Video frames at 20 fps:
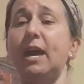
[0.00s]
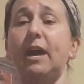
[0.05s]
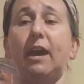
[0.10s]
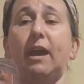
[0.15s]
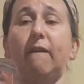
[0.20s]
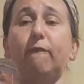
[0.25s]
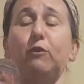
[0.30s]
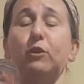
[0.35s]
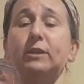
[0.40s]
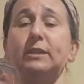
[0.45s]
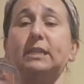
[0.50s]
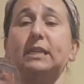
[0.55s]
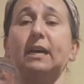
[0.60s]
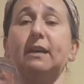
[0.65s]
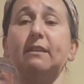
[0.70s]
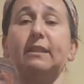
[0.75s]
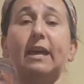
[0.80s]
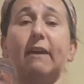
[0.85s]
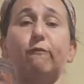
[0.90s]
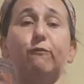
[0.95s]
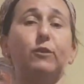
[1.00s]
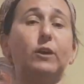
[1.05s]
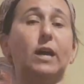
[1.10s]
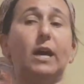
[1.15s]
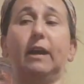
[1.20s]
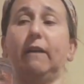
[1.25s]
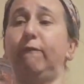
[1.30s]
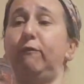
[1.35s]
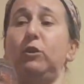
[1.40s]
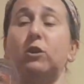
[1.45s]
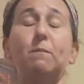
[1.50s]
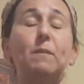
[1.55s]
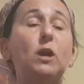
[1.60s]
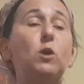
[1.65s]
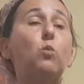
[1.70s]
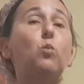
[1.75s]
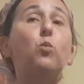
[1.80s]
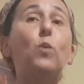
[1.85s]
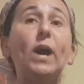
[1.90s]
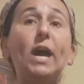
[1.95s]
if you're in South Africa, no
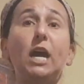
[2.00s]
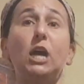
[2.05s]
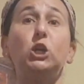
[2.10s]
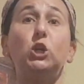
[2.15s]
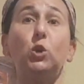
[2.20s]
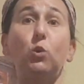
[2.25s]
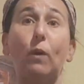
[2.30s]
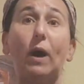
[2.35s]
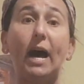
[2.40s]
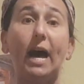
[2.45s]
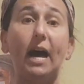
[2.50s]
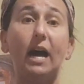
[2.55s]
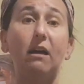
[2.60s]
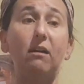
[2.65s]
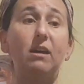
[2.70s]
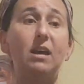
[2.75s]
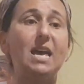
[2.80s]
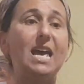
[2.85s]
matter where you are,